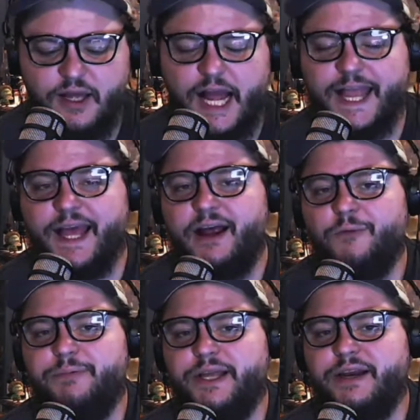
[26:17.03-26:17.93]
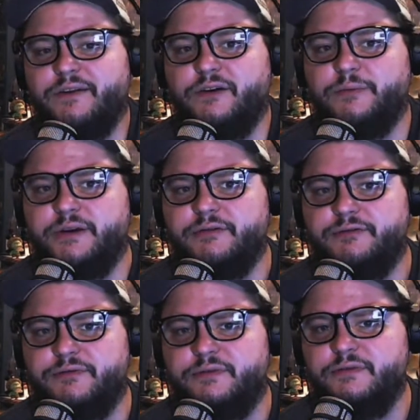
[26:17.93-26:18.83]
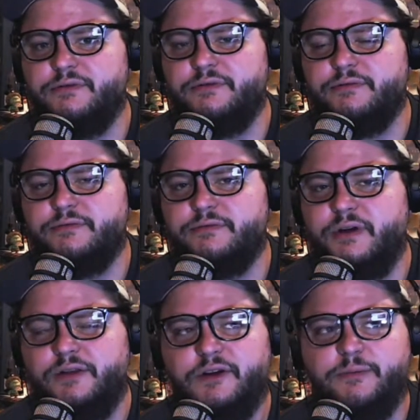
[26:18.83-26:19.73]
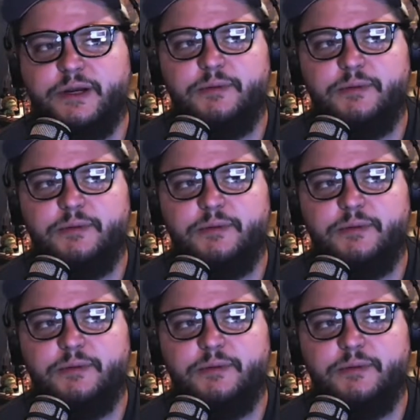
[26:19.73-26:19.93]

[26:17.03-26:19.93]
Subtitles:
I can't help but get a little bit